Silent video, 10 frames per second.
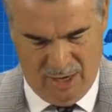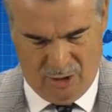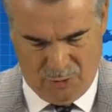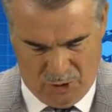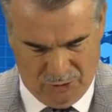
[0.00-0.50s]

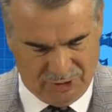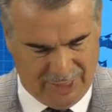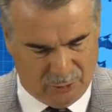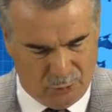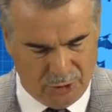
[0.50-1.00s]
quote,
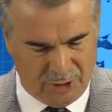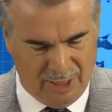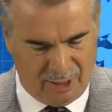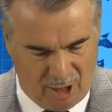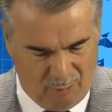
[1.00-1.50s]
that would
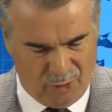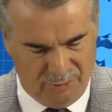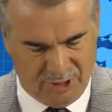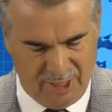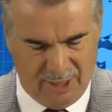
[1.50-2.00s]

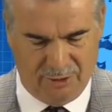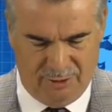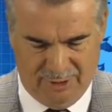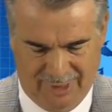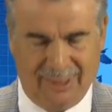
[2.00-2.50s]
complement
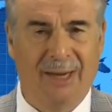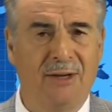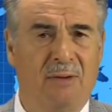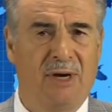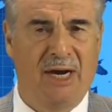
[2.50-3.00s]
NATO, not
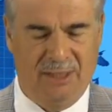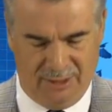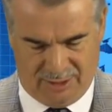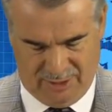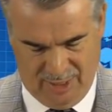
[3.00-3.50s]
undermine
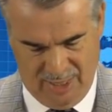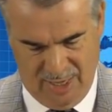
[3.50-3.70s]
it.